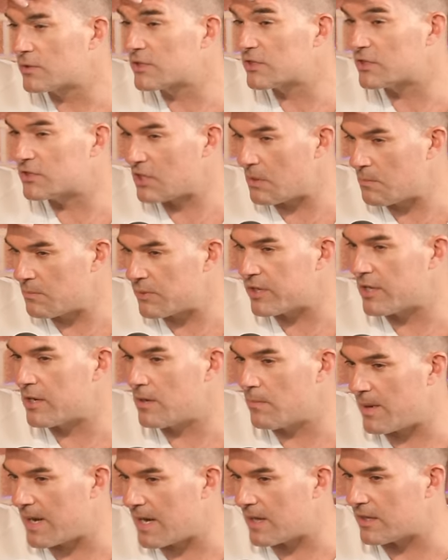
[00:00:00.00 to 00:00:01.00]
something
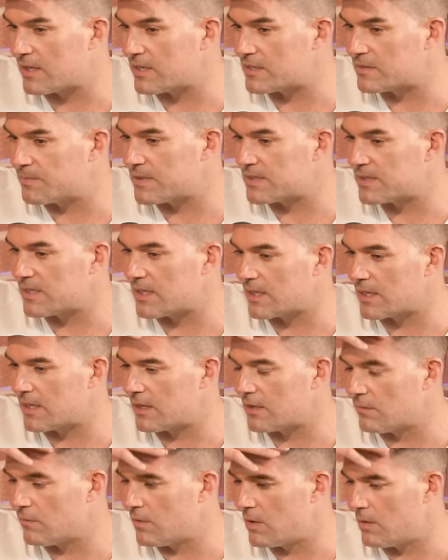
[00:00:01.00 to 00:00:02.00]
about this
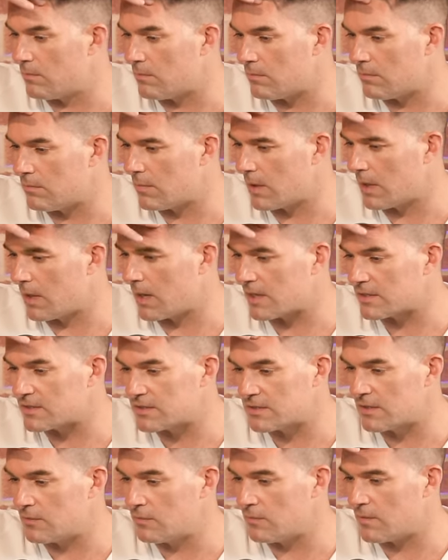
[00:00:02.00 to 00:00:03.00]
particular room, like, I
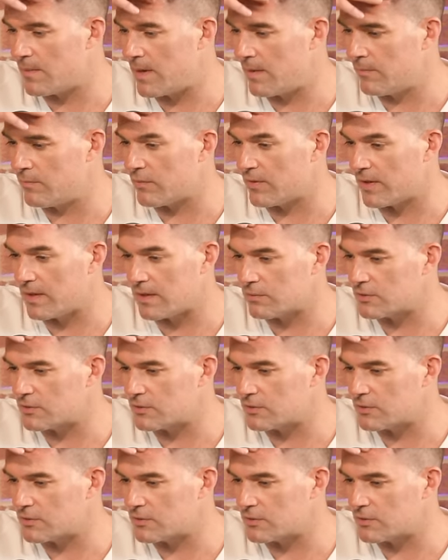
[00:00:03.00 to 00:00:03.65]
still remember it.